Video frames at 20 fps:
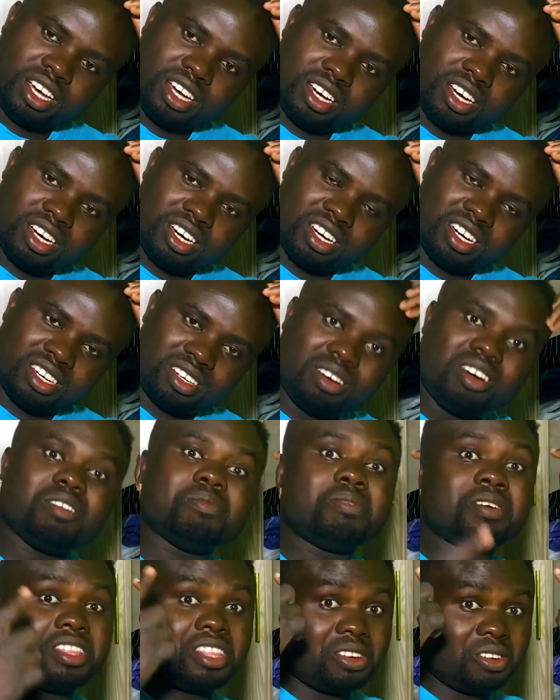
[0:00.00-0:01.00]
Oh,
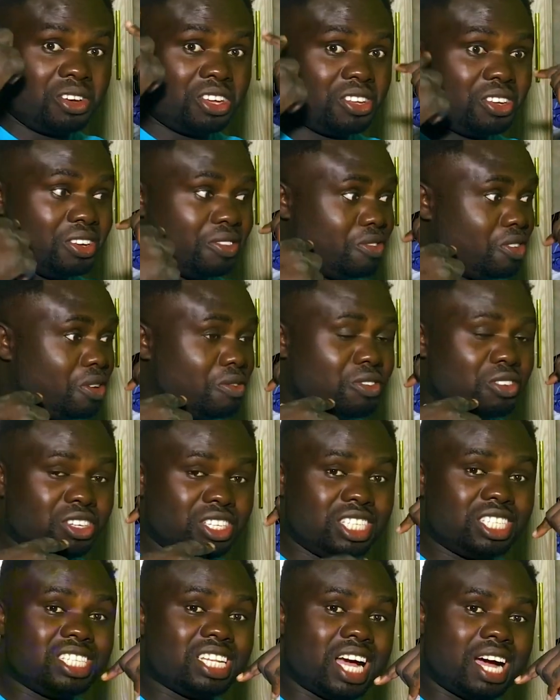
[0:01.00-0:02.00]
by the way, if you have
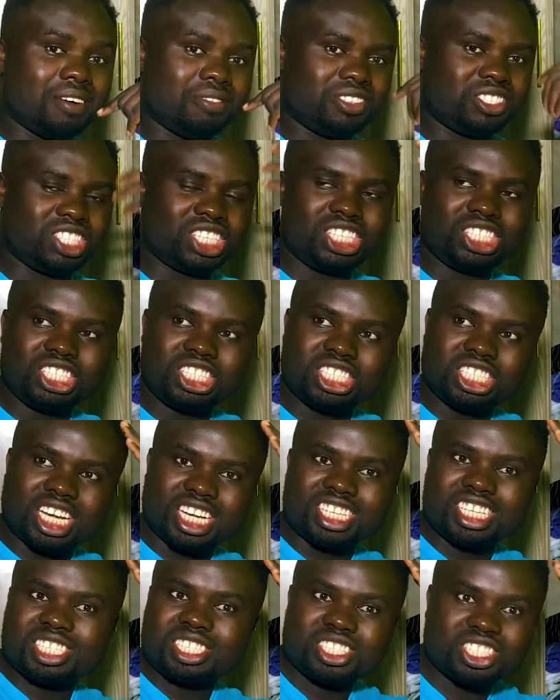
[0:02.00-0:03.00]
noticed, I've changed. I
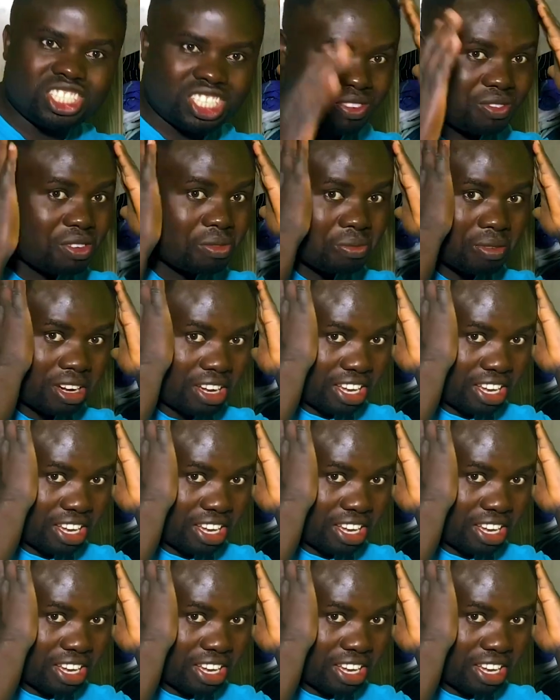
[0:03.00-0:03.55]
just shaved my